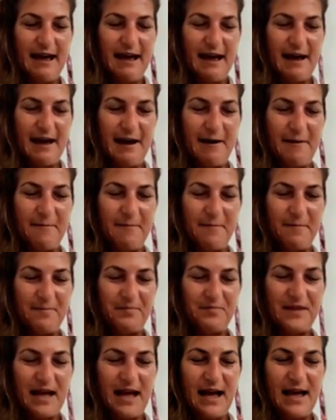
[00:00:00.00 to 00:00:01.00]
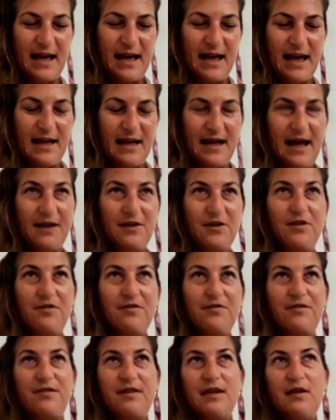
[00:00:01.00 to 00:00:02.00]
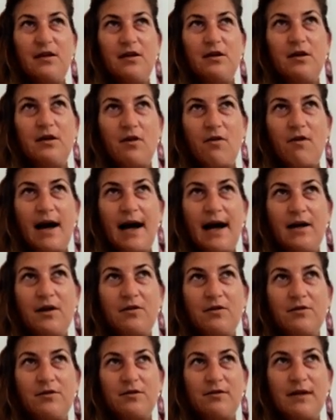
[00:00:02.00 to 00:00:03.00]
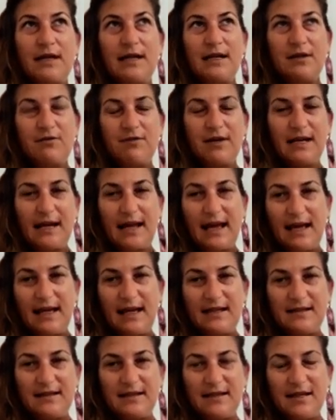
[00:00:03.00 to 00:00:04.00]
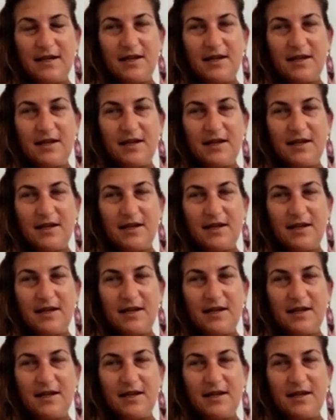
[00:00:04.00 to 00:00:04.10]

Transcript: I don't think, I could really relate